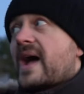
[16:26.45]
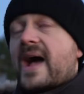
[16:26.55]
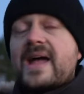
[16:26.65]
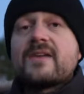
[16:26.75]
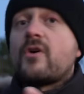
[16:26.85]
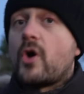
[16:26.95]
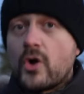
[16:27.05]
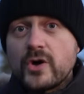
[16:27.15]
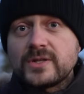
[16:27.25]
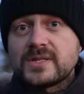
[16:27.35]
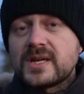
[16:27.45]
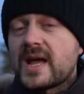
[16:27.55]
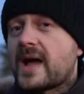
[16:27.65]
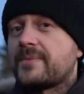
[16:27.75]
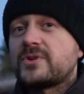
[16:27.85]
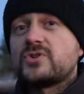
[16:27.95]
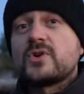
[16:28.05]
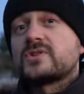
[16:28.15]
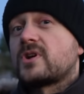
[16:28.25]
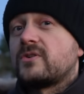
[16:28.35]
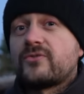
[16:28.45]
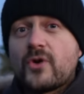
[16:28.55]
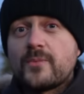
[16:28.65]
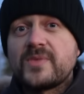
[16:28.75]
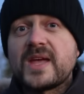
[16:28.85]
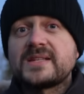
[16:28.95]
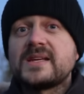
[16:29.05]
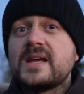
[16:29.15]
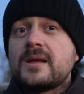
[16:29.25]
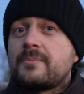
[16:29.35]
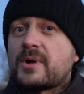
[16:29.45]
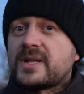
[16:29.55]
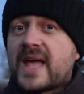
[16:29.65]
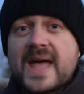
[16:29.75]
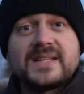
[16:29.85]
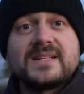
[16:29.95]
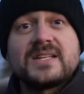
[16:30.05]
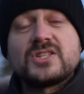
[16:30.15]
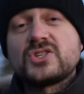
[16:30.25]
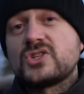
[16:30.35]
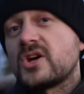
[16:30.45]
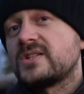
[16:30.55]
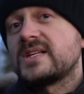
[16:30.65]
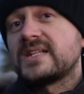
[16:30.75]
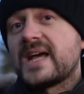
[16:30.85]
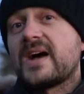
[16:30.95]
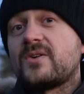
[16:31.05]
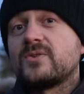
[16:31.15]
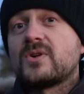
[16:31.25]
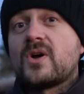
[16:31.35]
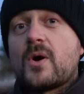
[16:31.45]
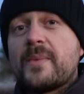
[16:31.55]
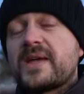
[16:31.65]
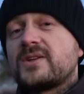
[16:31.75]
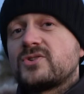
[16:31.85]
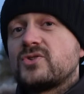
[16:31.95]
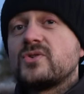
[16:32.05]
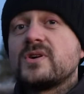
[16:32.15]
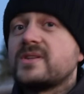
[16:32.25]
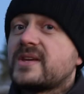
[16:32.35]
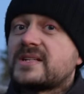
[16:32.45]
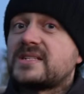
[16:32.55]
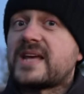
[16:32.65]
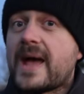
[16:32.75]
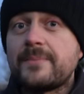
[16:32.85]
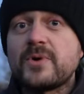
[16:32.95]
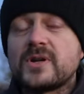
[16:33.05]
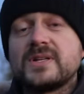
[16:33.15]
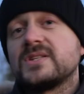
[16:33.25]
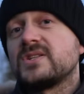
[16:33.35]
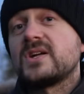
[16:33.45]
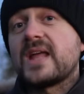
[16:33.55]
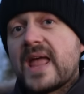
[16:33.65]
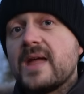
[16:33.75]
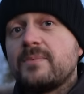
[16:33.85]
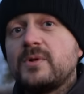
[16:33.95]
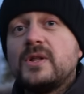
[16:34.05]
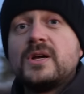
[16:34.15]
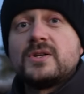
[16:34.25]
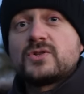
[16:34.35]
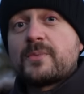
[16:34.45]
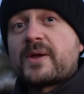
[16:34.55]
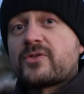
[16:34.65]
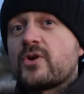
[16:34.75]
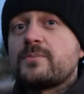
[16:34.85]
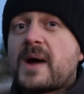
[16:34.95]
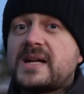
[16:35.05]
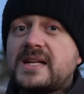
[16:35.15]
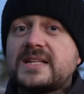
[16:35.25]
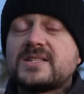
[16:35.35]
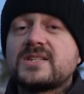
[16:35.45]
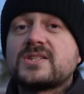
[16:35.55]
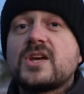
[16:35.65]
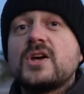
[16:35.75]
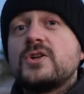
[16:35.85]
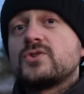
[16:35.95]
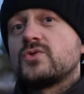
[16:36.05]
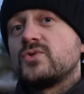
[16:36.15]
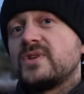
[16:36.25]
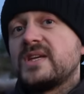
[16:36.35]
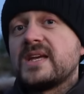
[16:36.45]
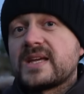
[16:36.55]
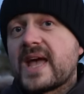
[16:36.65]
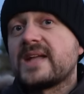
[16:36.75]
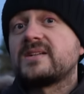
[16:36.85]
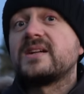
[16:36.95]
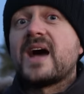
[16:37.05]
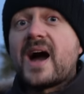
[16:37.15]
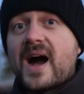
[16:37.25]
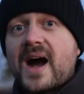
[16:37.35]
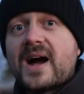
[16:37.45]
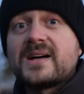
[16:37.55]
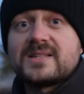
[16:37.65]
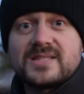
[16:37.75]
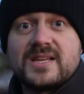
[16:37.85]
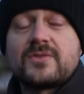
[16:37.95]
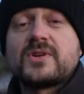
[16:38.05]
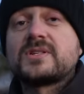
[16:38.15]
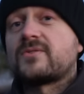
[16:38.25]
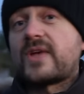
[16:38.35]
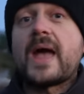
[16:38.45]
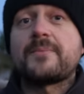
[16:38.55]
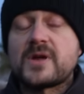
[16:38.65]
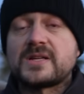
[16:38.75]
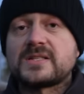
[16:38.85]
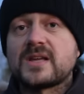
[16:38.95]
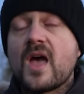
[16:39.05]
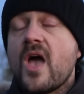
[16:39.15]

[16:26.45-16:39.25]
I have heard, I'm not sure it's confirmed yet, but Canon is shutting down or making sure that Tamron is not able to make third-party lenses to the Canon R series of cameras.